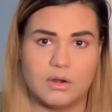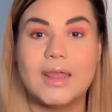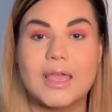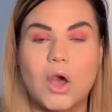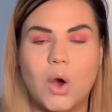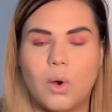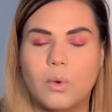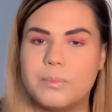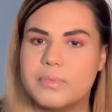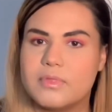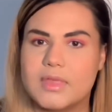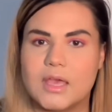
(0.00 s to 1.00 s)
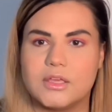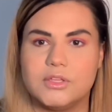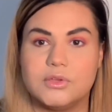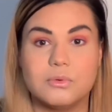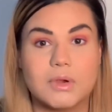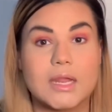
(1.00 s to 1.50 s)
And I hope that
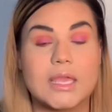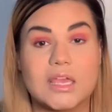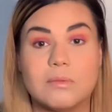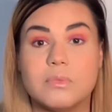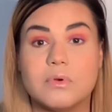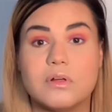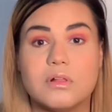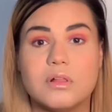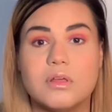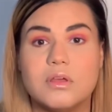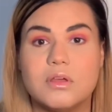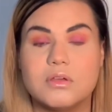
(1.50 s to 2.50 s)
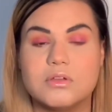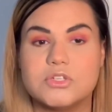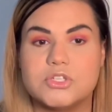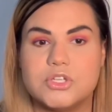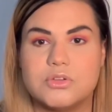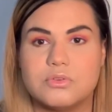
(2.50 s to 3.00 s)
you are able
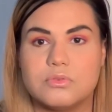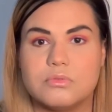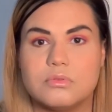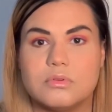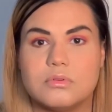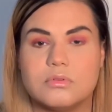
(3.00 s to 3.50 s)
to